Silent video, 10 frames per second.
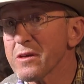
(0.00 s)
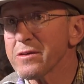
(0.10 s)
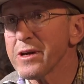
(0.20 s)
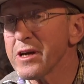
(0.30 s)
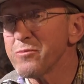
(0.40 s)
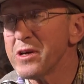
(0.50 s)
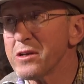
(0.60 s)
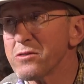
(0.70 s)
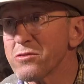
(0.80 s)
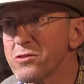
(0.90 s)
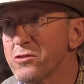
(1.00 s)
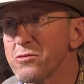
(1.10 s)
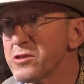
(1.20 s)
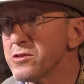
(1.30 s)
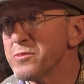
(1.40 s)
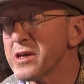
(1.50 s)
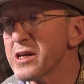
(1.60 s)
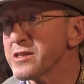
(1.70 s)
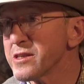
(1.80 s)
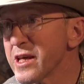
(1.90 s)
diabetes too, is just
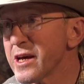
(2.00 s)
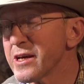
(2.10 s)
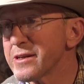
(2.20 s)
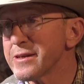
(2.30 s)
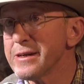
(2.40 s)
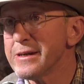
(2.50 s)
because of that.